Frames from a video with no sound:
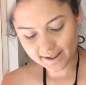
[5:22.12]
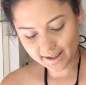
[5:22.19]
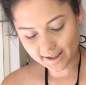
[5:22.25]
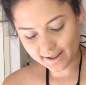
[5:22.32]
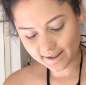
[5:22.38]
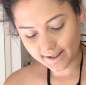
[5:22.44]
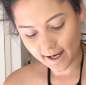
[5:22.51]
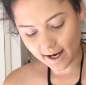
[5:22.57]

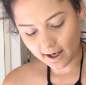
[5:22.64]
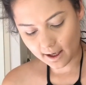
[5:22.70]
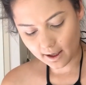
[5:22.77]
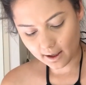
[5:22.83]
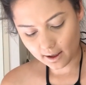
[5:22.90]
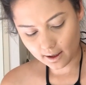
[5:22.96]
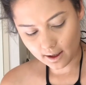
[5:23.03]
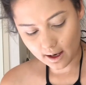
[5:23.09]
This is
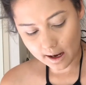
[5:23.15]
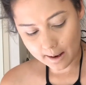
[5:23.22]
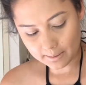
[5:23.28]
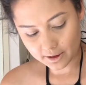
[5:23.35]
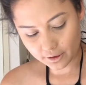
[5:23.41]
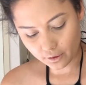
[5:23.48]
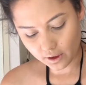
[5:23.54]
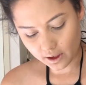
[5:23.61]
a
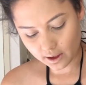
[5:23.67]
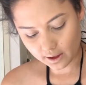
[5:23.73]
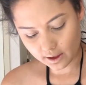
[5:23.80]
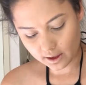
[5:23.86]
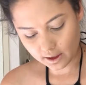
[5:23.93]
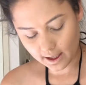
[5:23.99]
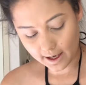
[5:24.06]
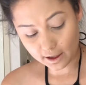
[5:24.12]
Amazonian
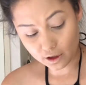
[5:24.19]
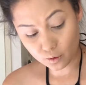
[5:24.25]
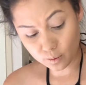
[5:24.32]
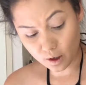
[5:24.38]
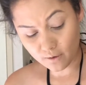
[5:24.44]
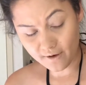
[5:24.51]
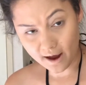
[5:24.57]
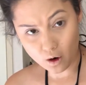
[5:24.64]
Clay
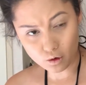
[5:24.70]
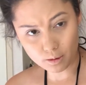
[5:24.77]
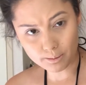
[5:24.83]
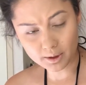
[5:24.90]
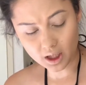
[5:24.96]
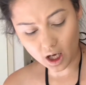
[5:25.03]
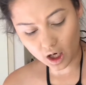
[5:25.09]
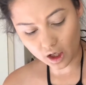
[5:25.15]

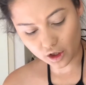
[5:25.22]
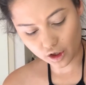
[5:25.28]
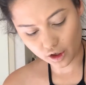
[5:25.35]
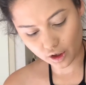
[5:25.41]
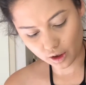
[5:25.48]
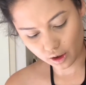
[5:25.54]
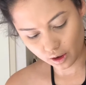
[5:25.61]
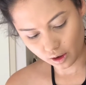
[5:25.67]
12-hour
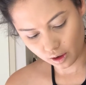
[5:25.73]
blush.